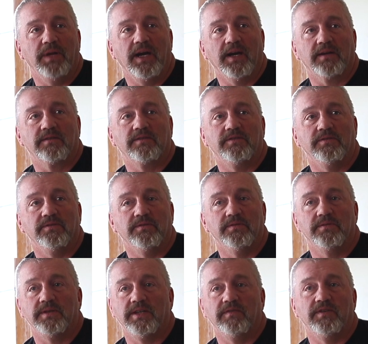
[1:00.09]
back to,
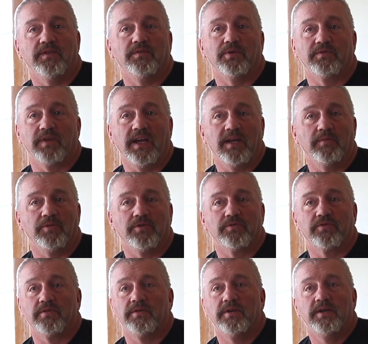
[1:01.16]
even if it was animals.
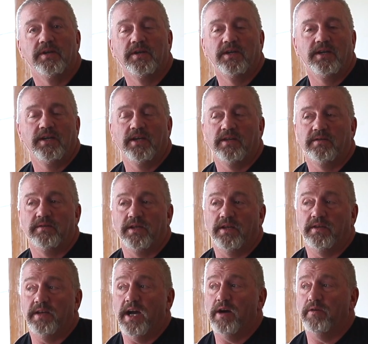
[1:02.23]
And
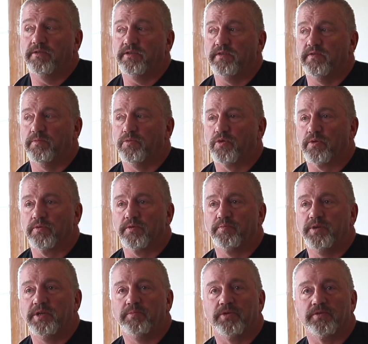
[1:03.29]
now it's even more with
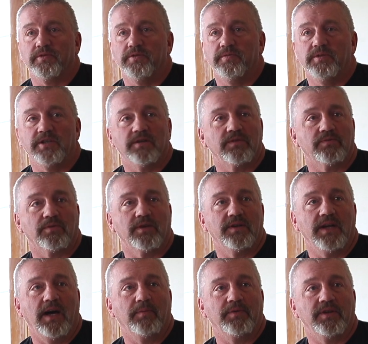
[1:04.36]
people too, because we're
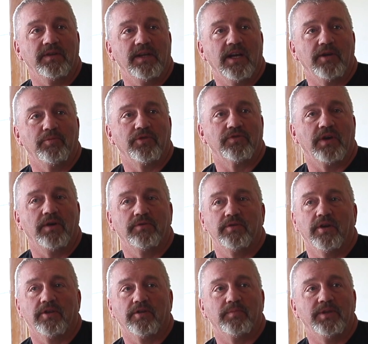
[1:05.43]
adopting the animals out
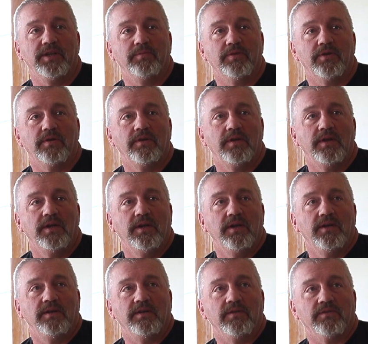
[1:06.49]
to other people,
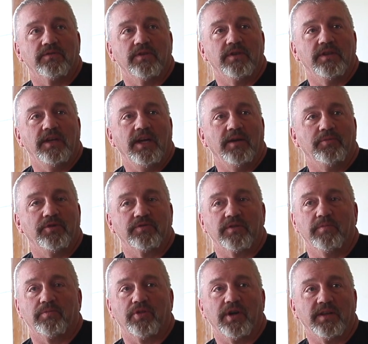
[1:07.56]
so that the animals
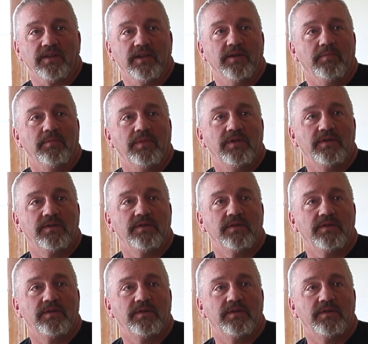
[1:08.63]
can bring them,